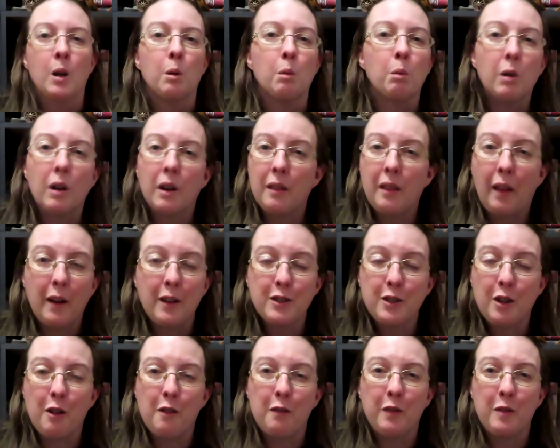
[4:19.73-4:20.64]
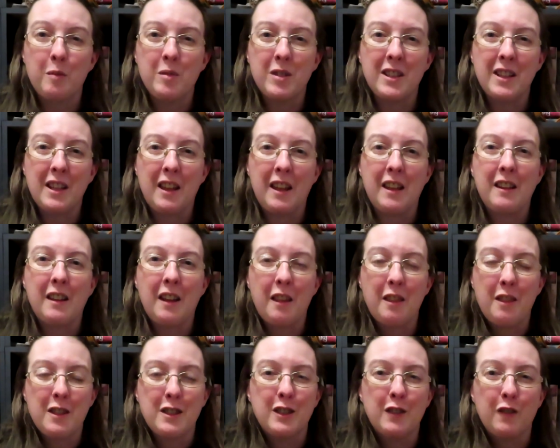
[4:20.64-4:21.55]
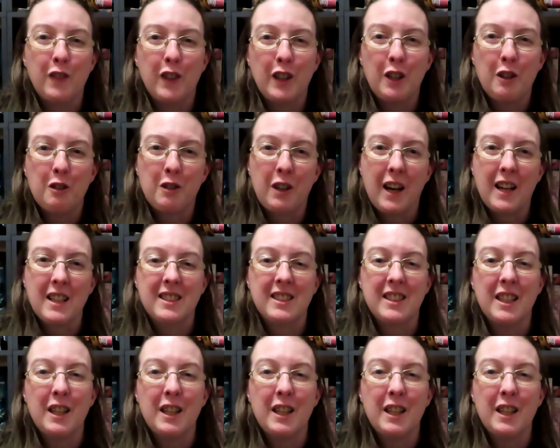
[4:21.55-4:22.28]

Well, that is all for me in this video, guys.